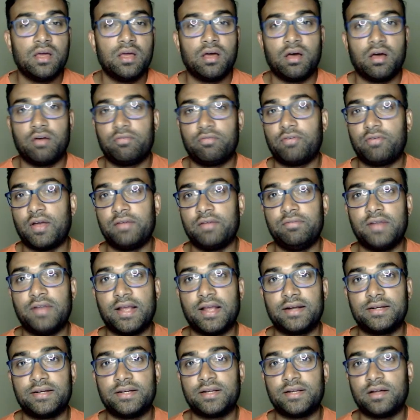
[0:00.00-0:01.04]
5
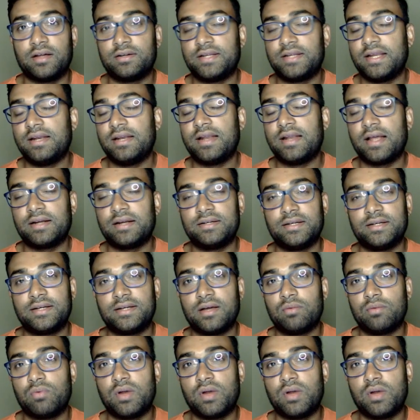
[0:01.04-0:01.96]
lakh data, 10 lakh data,